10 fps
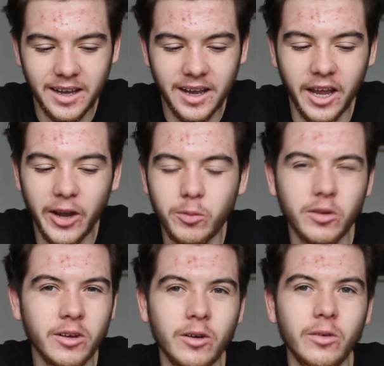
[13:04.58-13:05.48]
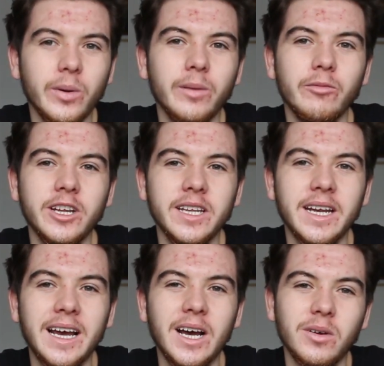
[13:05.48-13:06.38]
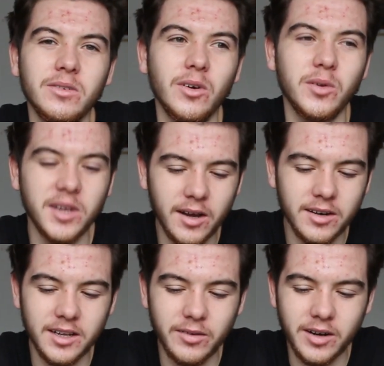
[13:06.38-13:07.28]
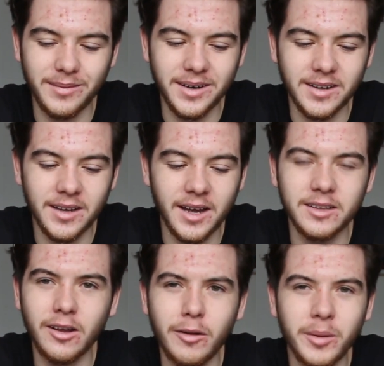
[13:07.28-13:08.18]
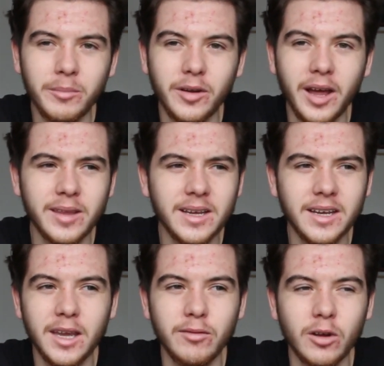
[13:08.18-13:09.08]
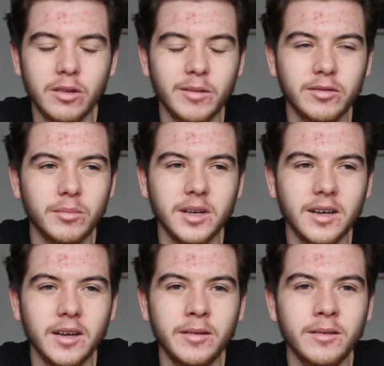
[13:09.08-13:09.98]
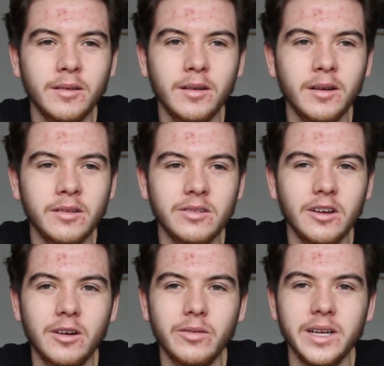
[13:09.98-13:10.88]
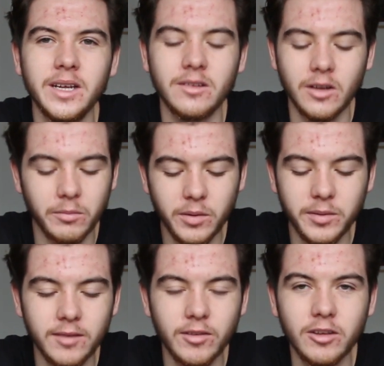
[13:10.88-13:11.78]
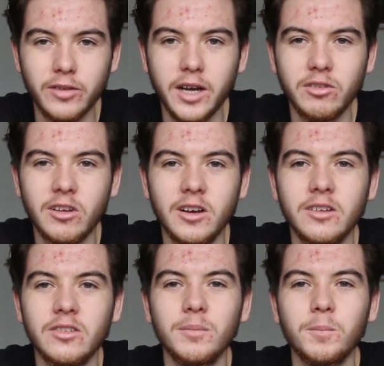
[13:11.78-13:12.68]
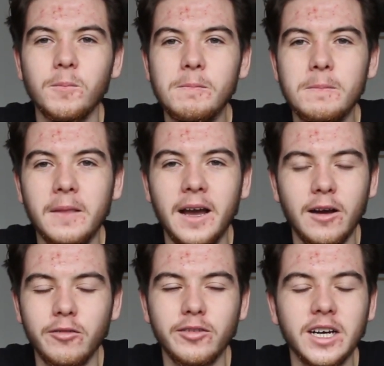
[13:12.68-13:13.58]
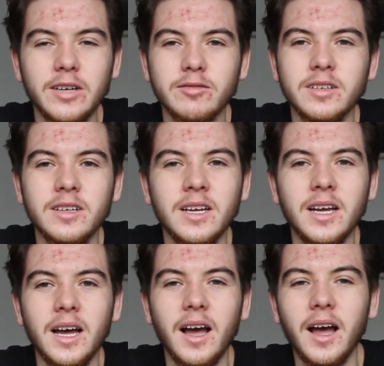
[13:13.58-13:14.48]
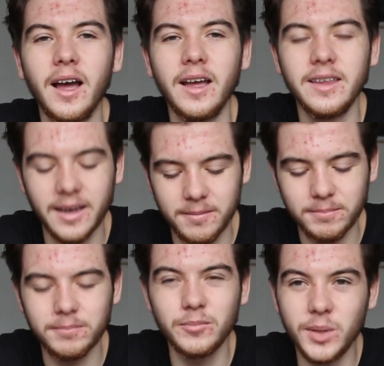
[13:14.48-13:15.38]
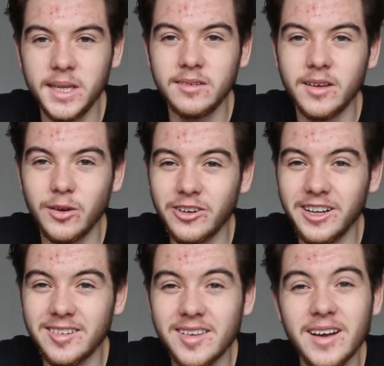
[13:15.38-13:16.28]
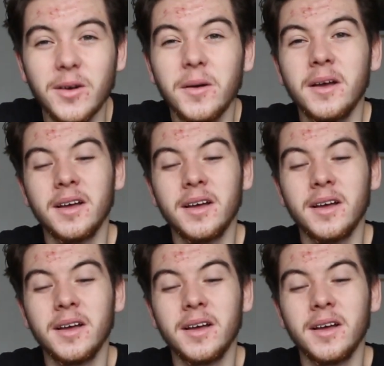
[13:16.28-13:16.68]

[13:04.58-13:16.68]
I hope you go and read it now. So yeah, I'd highly recommend it. I can't remember it. I think I gave Gotham After Midnight a star rating, so I'd probably give this 5 stars out of 5. Please go check this out.